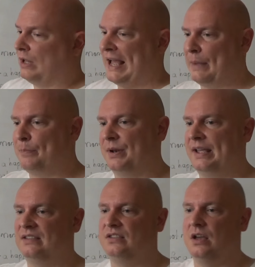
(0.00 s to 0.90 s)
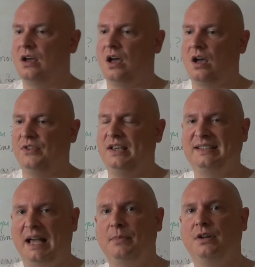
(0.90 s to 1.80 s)
happen is that the
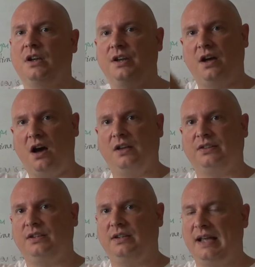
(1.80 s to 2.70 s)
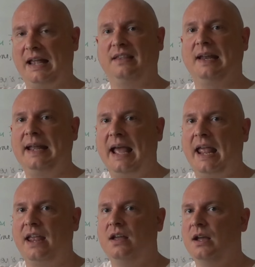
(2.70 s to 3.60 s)
examiner can ask candidate
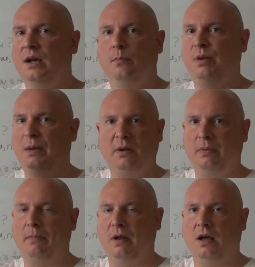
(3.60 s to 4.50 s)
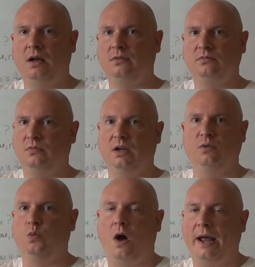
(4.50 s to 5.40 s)
A, blah, blah, blah, blah,
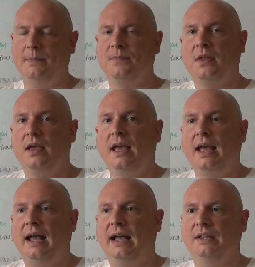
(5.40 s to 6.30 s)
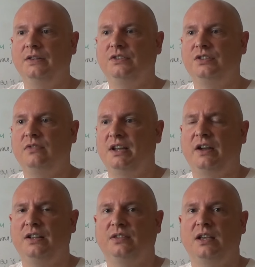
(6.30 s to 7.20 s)
and why. And then I
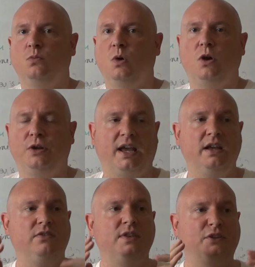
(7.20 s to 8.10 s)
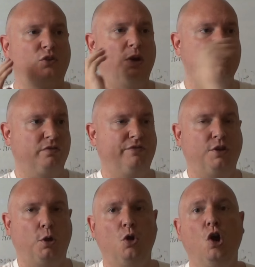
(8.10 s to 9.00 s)
can say, well, okay, next question for
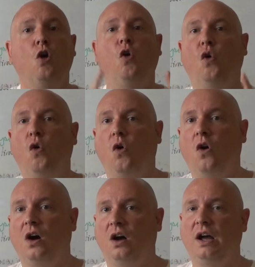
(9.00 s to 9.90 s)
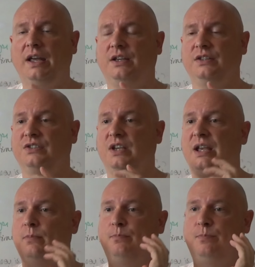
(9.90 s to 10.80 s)
you. Or I can
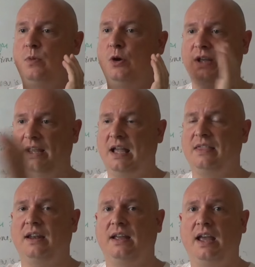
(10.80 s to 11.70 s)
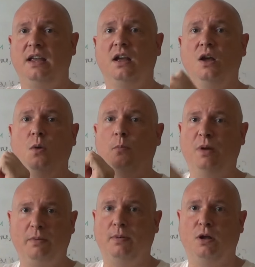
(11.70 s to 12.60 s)
say, okay, candidate A, blah,
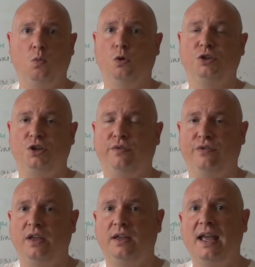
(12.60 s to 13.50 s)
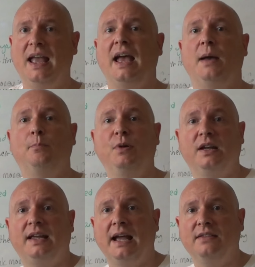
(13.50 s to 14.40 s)
blah, blah, what do you think? But
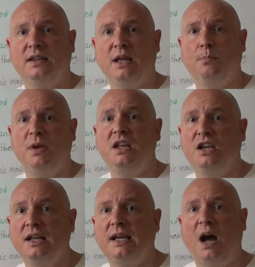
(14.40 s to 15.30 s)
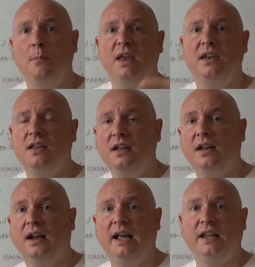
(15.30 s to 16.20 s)
candidate B can come in
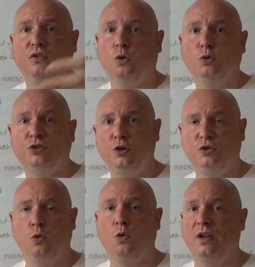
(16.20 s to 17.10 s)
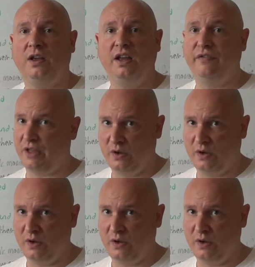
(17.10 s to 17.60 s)
and also talk if they